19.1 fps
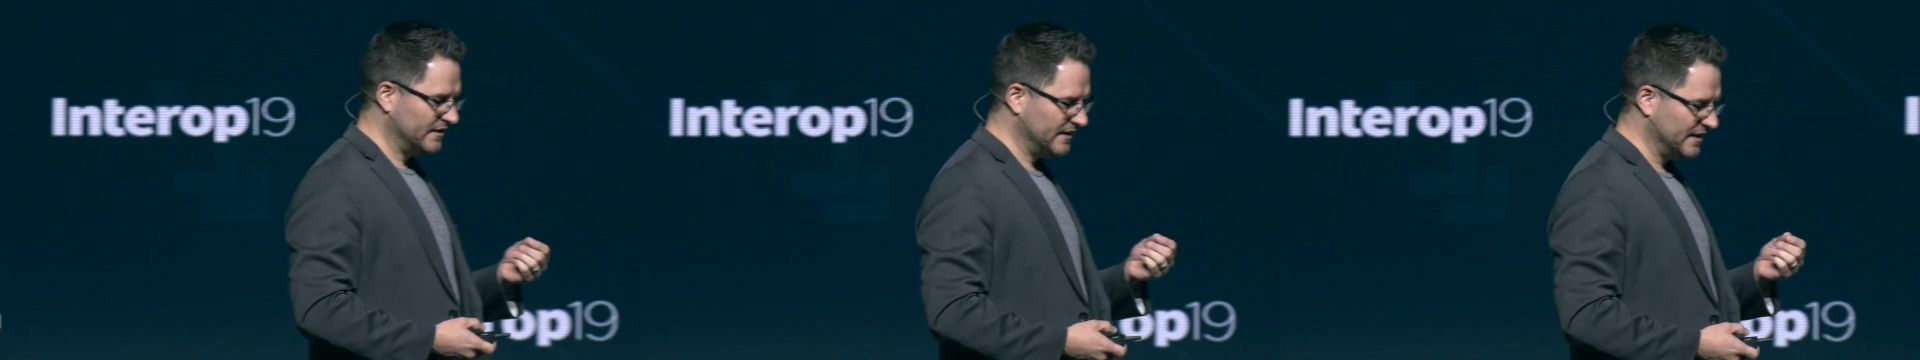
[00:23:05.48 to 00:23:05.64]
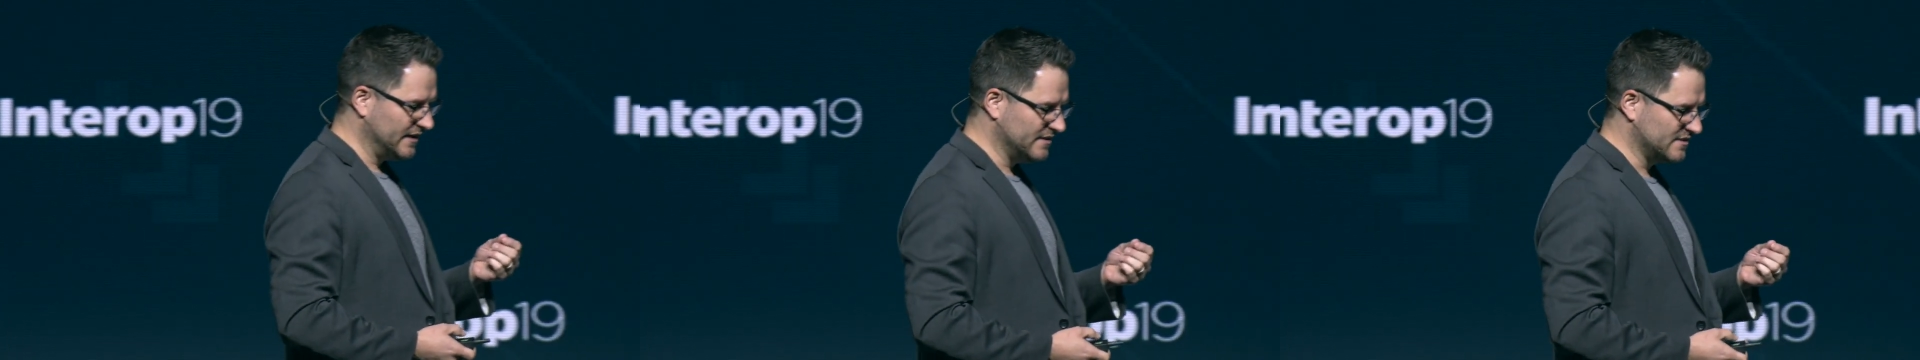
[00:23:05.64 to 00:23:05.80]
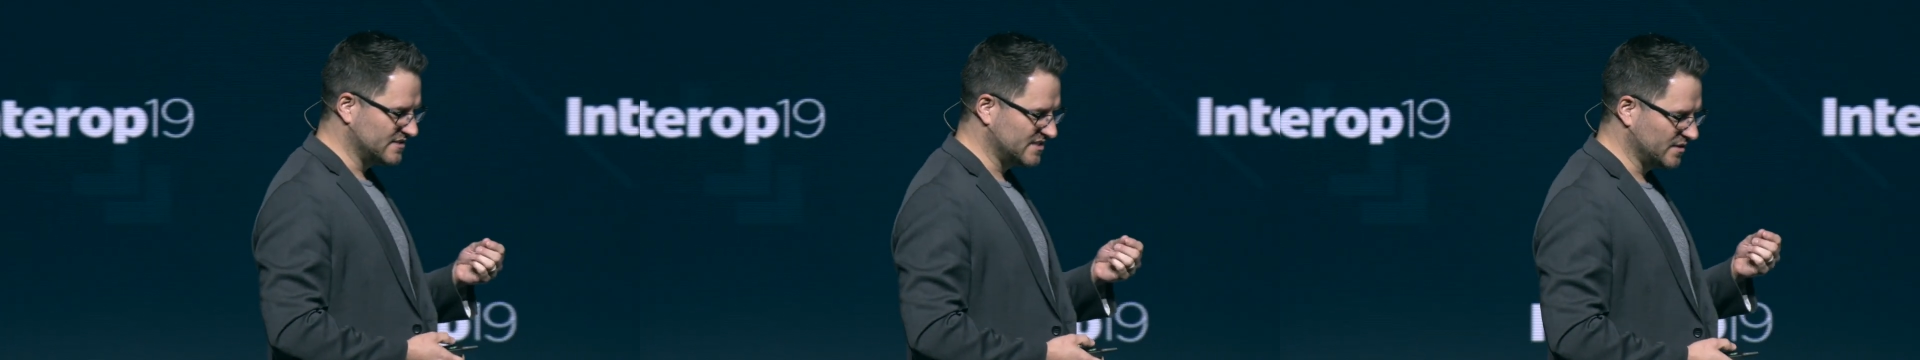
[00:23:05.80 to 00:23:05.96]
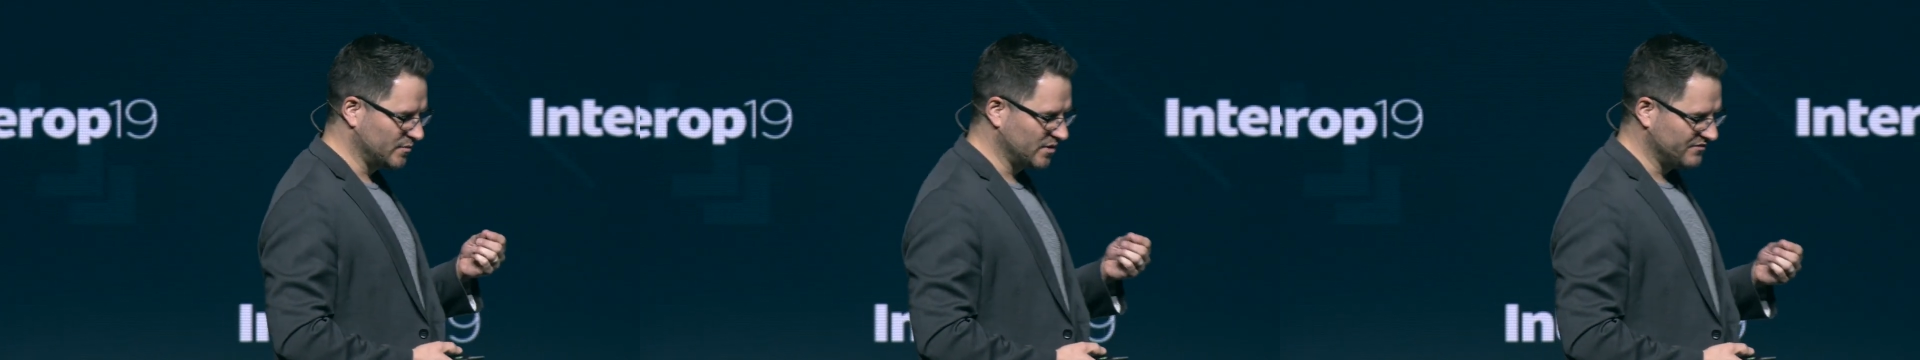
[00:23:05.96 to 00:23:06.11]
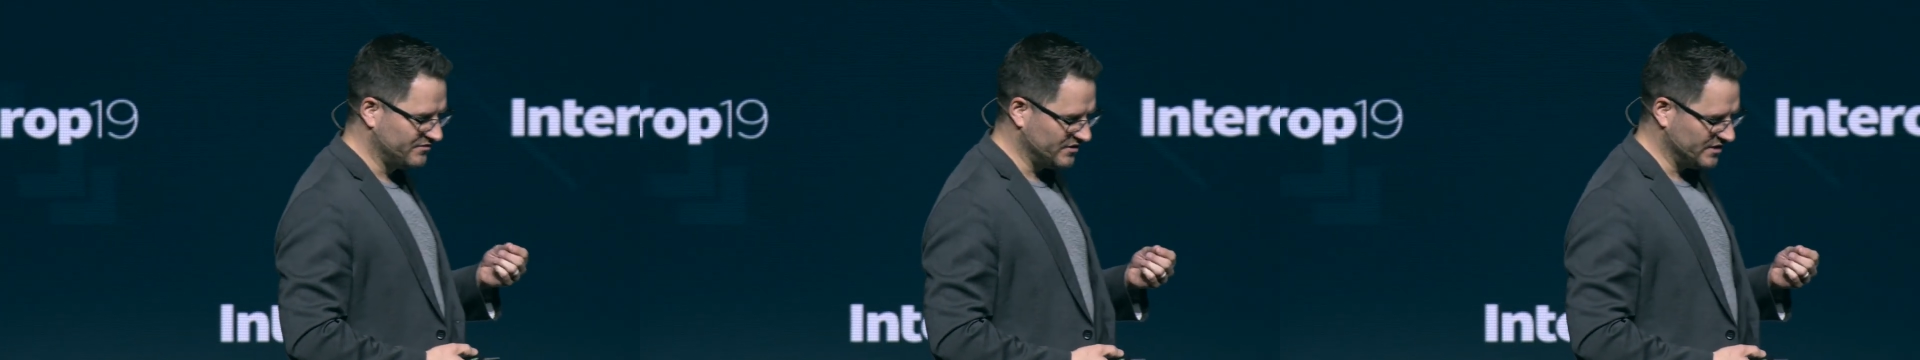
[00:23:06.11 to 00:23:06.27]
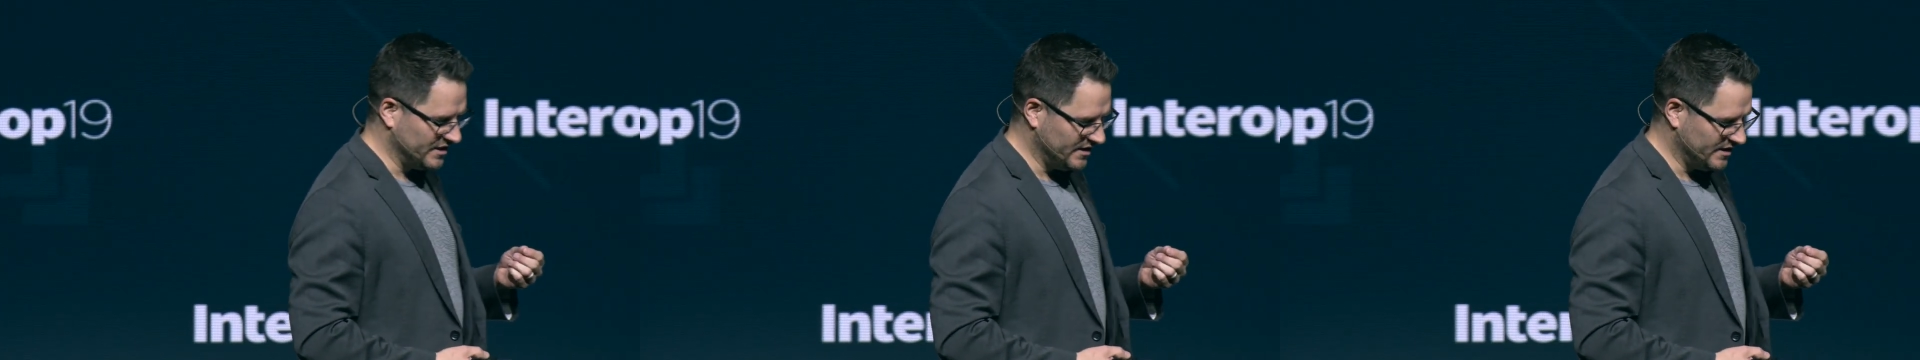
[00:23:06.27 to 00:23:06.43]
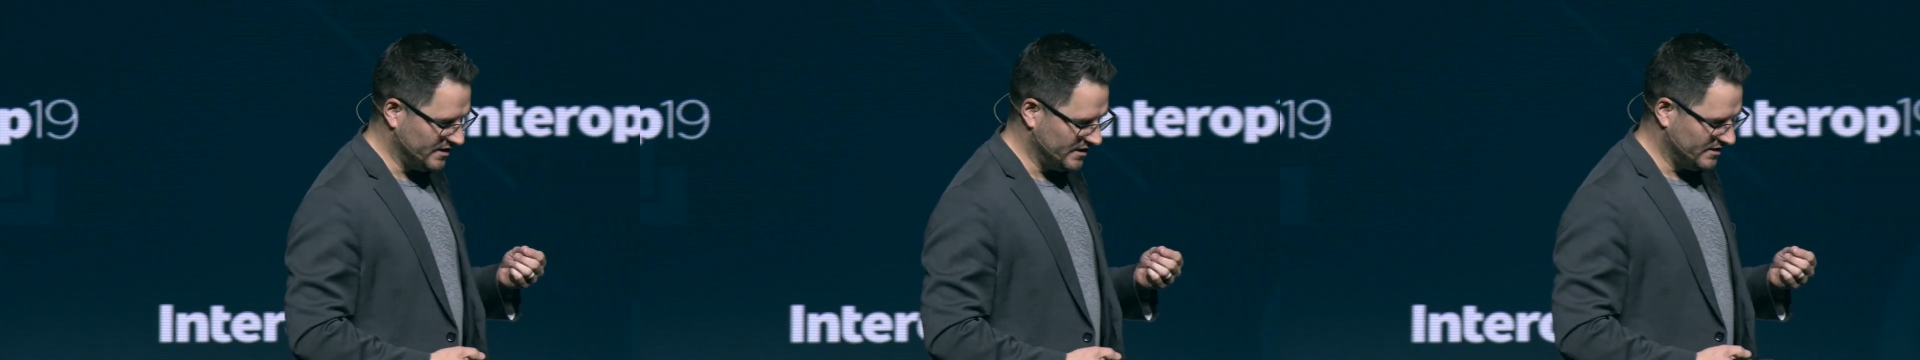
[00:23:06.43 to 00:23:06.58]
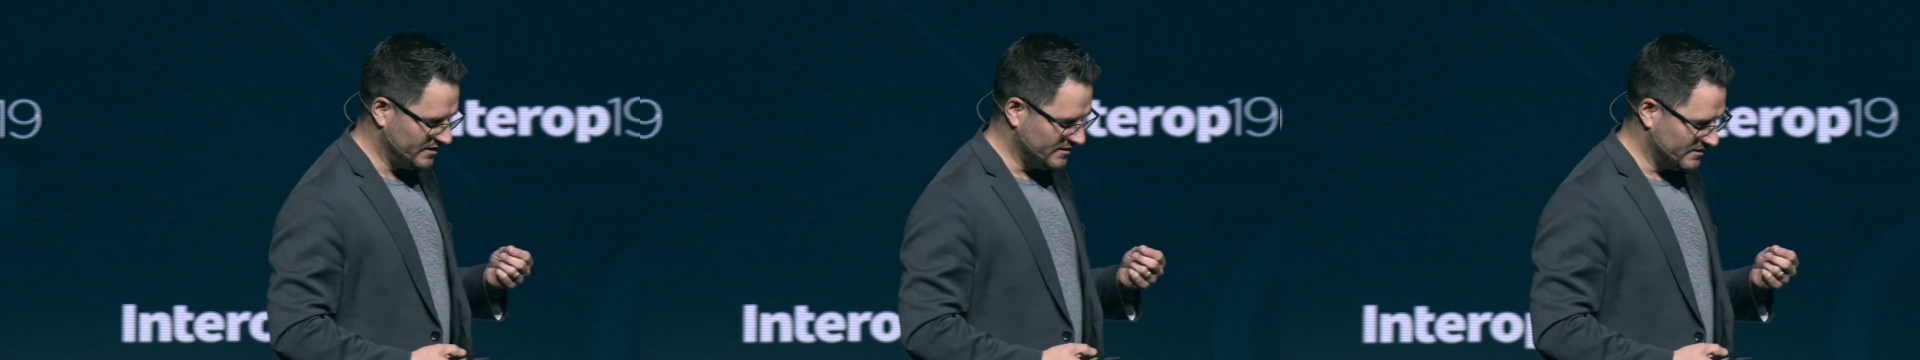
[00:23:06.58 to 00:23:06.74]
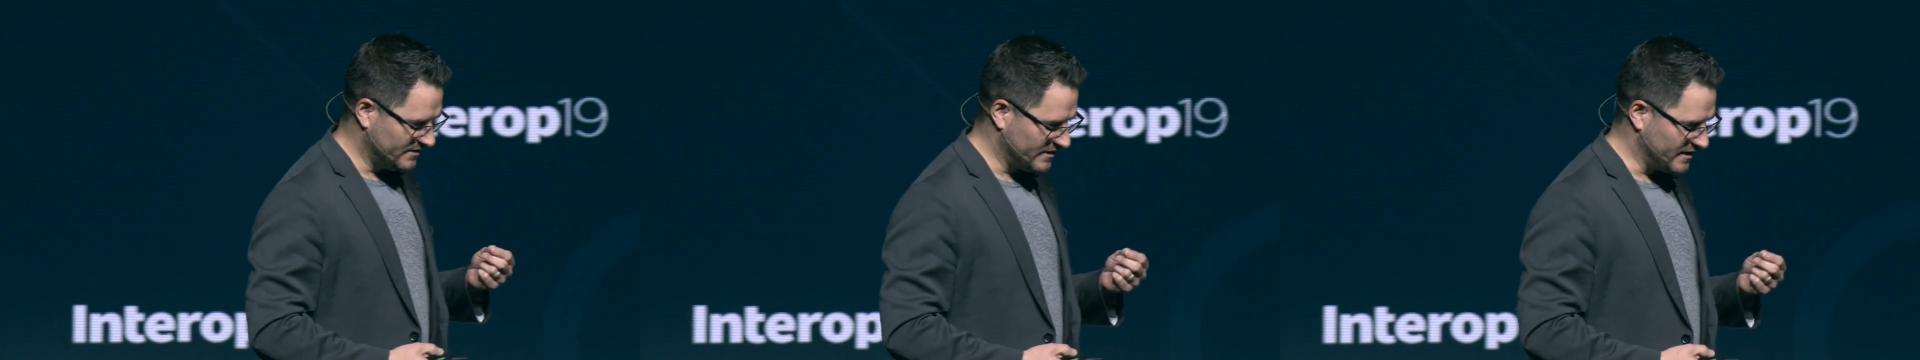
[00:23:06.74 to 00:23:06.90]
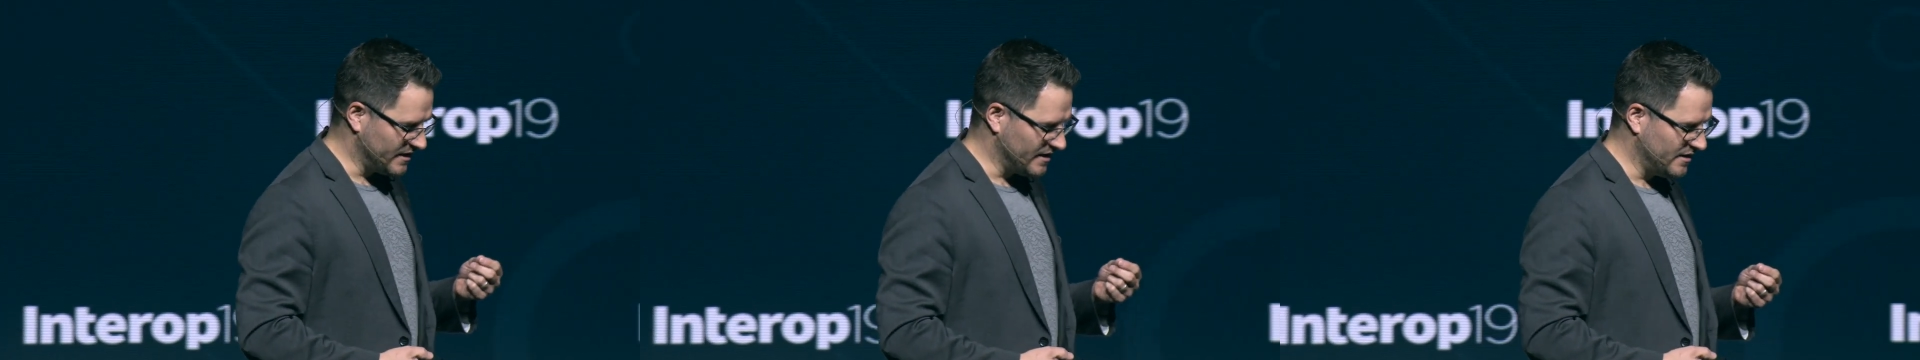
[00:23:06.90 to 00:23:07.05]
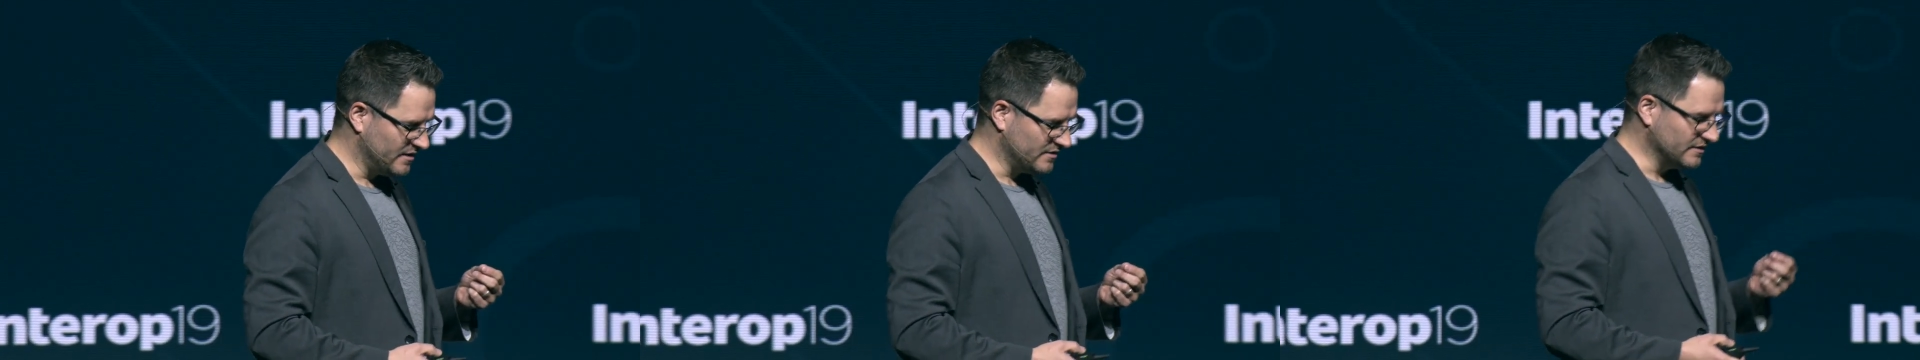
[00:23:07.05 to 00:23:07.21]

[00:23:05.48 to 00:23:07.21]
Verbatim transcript: in some of the uh,